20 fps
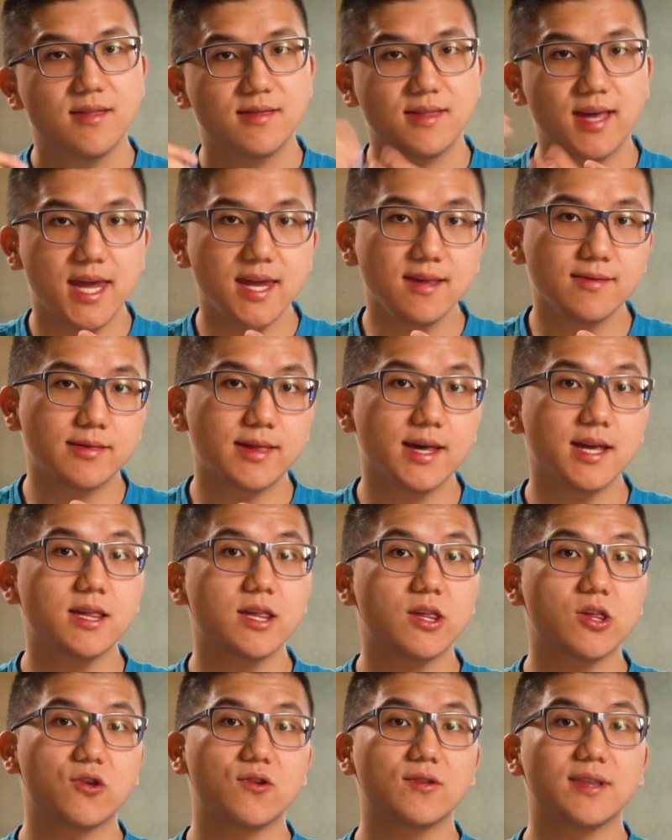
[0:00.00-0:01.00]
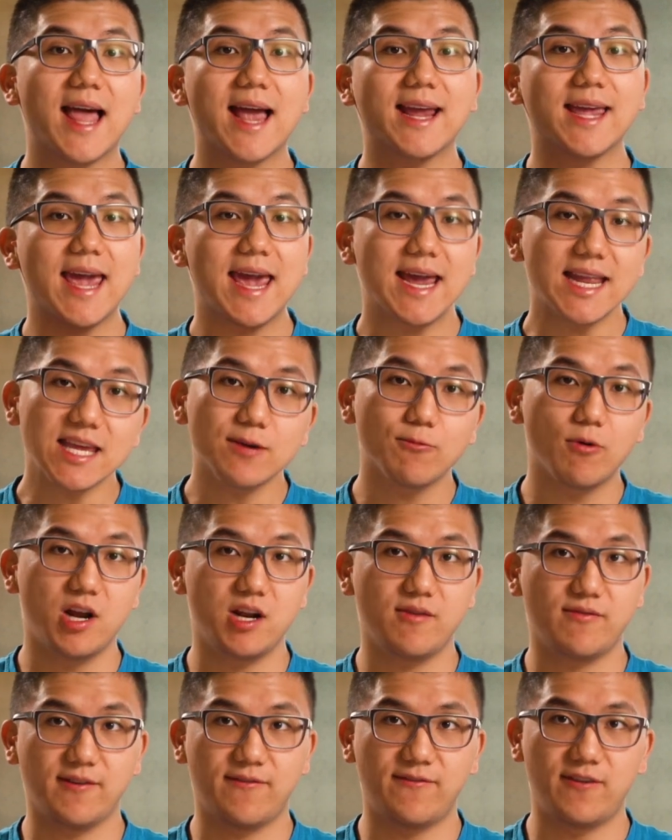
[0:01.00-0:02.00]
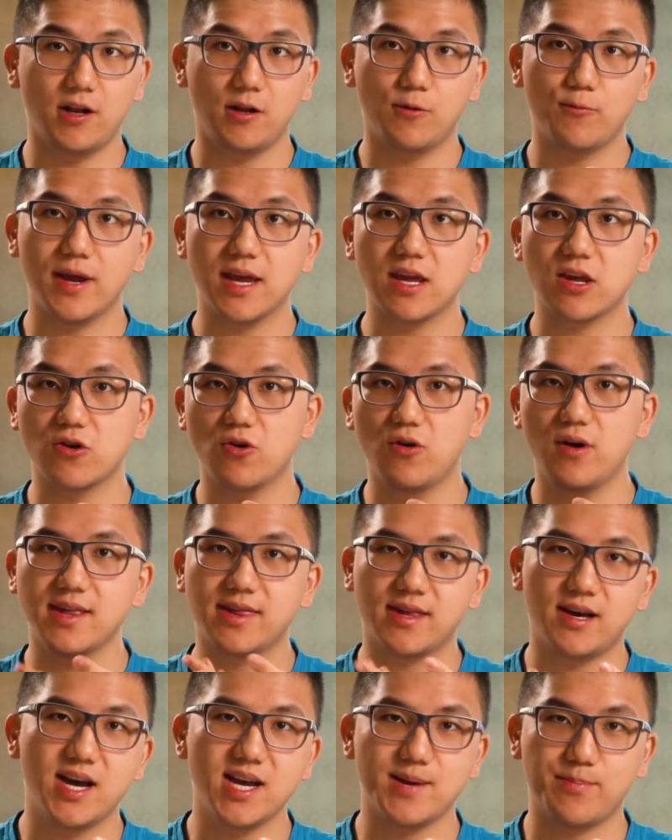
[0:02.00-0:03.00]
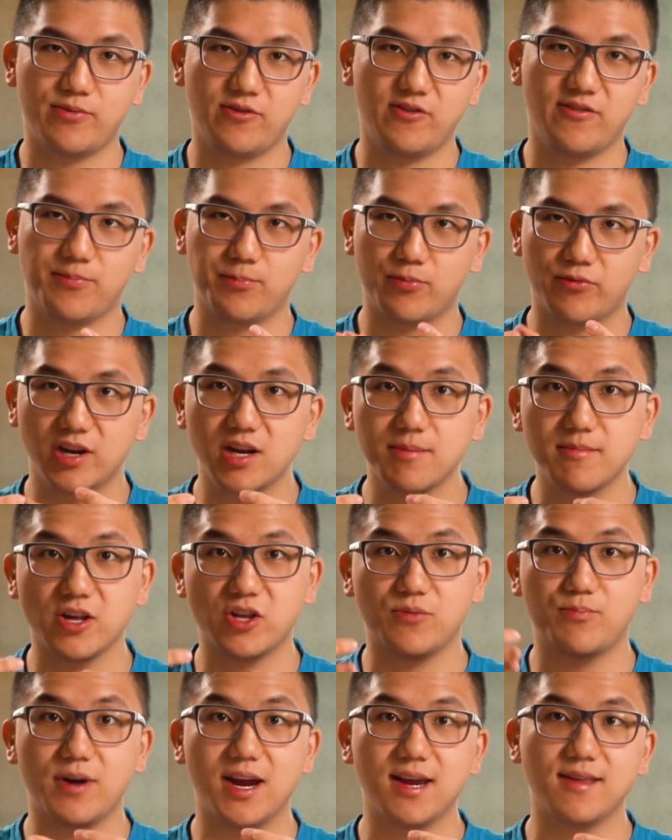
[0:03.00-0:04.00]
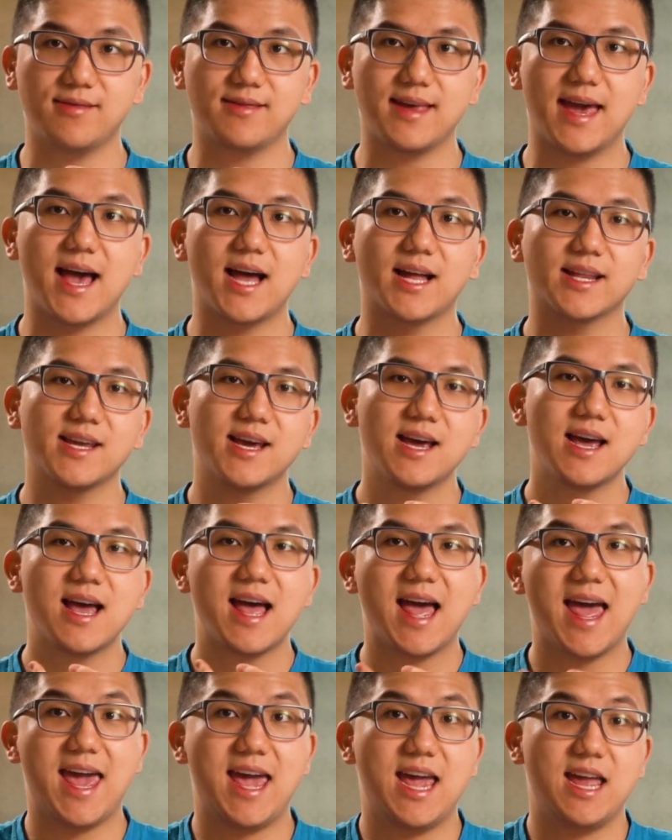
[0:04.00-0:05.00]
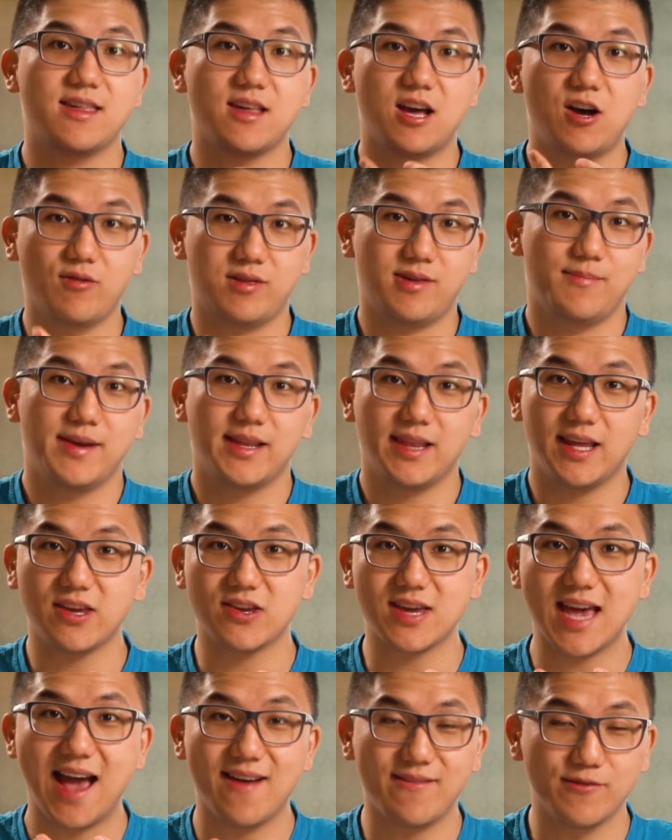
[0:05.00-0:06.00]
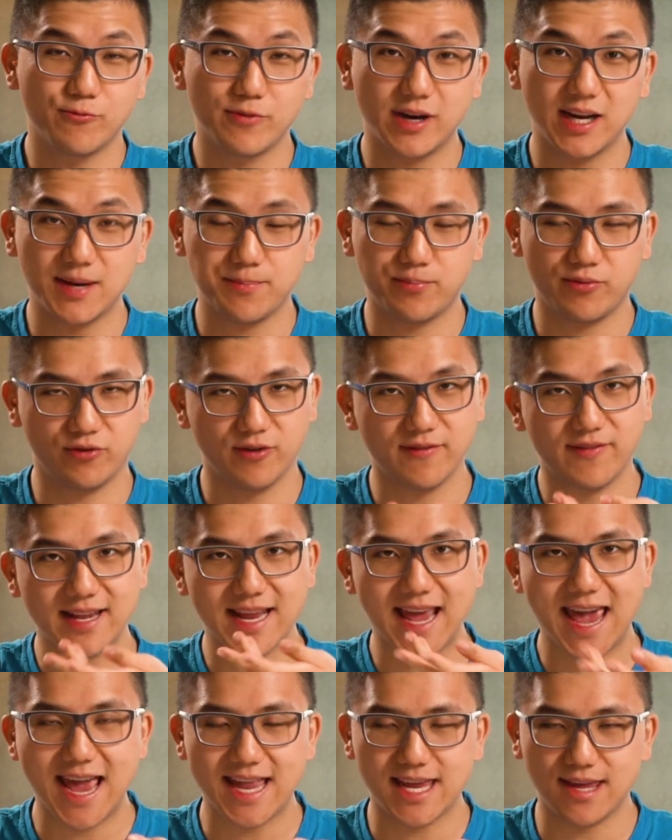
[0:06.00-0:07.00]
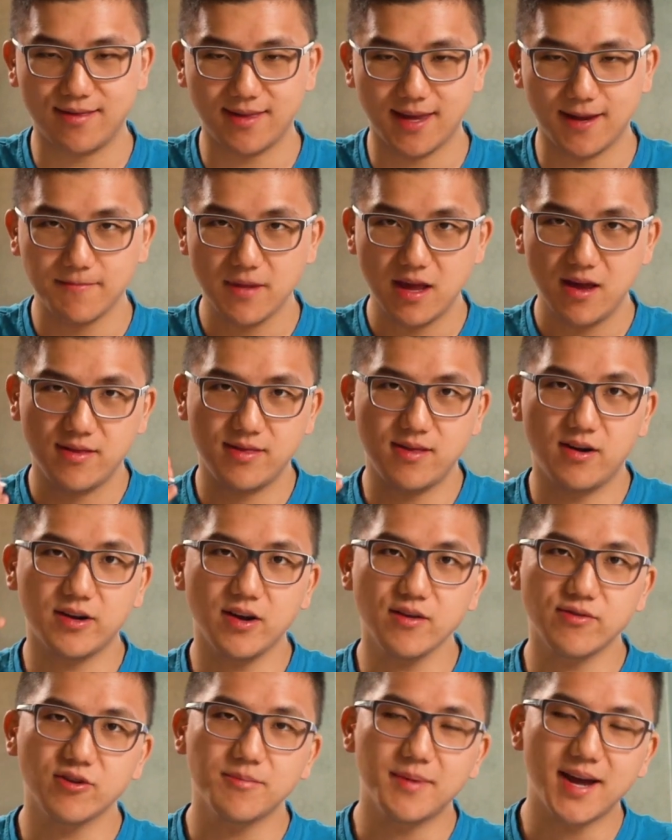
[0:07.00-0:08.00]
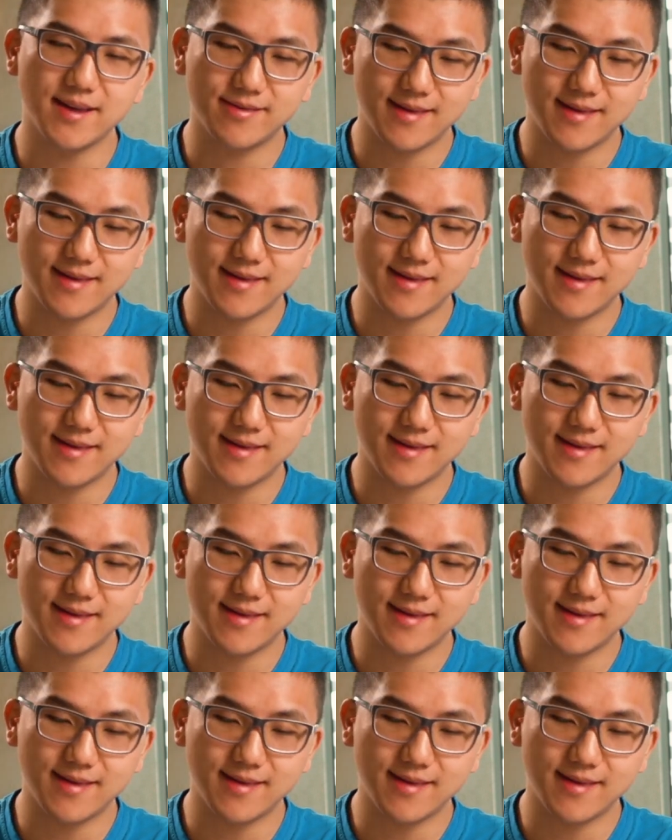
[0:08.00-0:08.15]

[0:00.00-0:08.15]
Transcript: The instant you lack any one of the following, your entire proof pretty much breaks down, and ultimately you haven't really proven anything. So I'll go through my